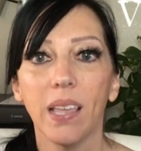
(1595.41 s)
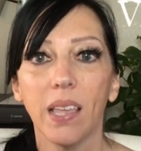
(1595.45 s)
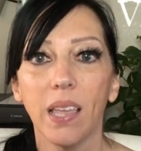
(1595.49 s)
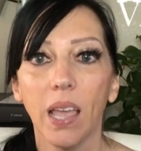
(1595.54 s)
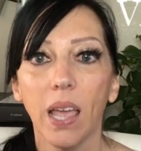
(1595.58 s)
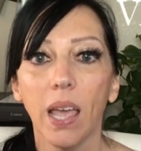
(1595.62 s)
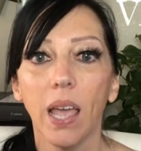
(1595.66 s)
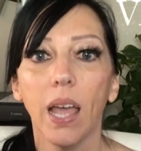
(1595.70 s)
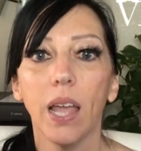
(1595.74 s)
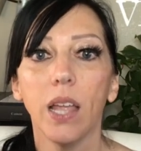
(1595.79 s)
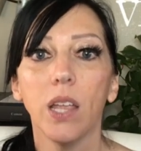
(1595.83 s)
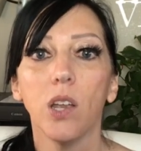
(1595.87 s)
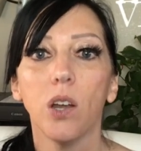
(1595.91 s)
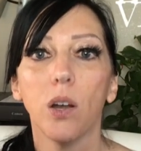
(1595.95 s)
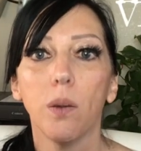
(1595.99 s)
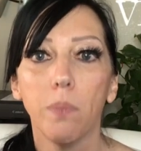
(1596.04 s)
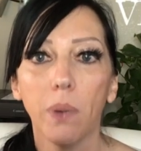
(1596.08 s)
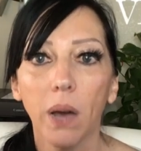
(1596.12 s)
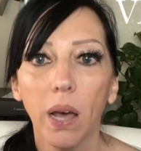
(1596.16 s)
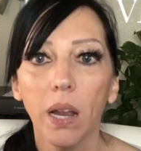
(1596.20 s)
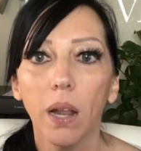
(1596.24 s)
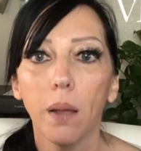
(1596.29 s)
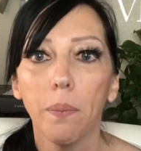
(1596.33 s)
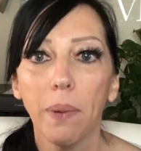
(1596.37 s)
get your
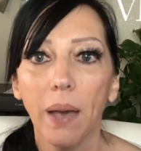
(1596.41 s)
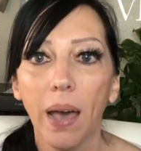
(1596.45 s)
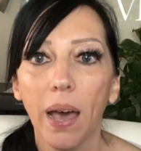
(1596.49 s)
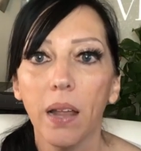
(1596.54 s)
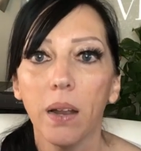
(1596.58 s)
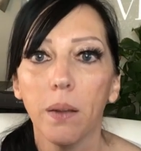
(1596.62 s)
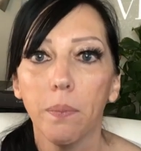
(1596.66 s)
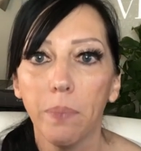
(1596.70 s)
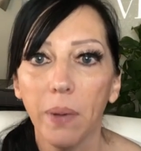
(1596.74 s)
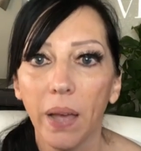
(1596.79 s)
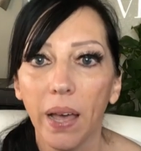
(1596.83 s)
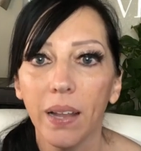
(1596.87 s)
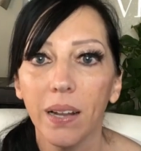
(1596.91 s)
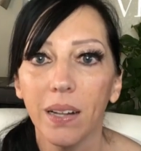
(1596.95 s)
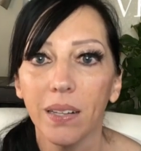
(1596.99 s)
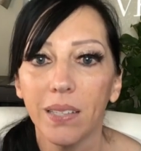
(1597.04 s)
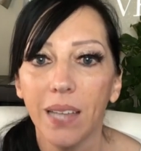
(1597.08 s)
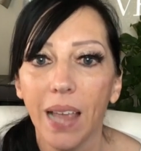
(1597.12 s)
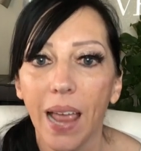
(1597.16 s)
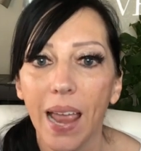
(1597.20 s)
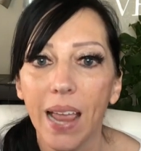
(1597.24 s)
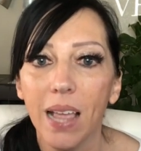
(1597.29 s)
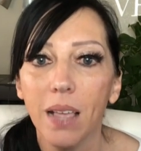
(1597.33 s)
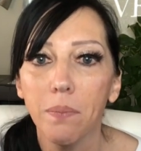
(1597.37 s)
butt up out of bed and
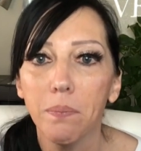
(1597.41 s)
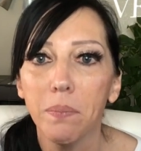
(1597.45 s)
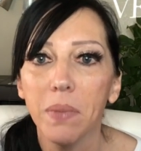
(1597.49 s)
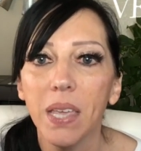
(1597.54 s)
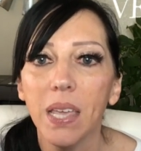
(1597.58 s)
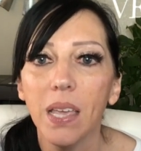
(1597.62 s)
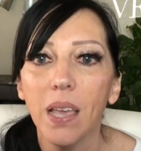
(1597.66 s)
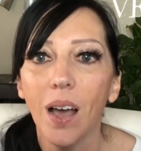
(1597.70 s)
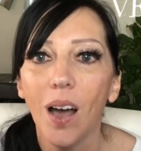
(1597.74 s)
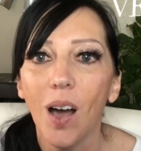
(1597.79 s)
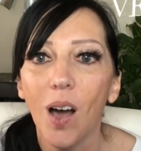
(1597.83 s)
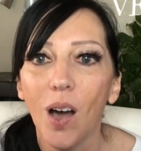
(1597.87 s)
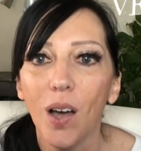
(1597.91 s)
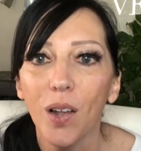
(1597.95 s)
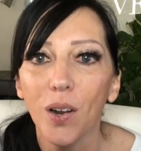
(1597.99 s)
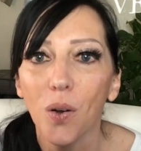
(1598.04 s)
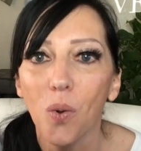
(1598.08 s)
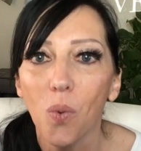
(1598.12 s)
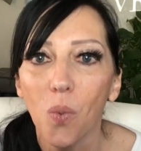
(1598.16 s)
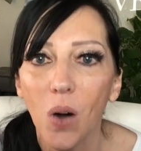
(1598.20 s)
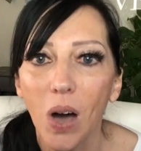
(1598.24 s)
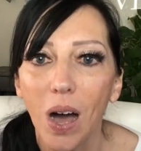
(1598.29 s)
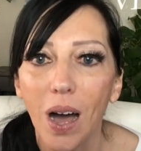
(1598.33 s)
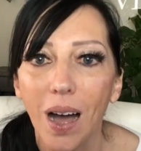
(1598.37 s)
take me on
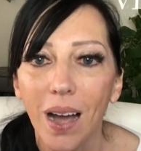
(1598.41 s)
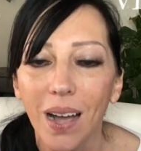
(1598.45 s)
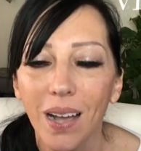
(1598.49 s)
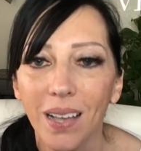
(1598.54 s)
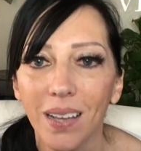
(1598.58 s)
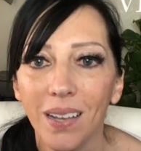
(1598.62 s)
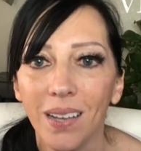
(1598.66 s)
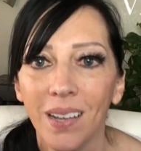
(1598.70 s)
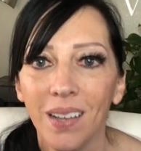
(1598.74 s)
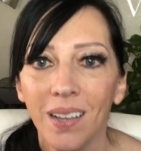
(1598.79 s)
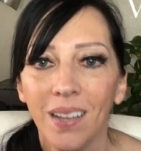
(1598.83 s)
a walk.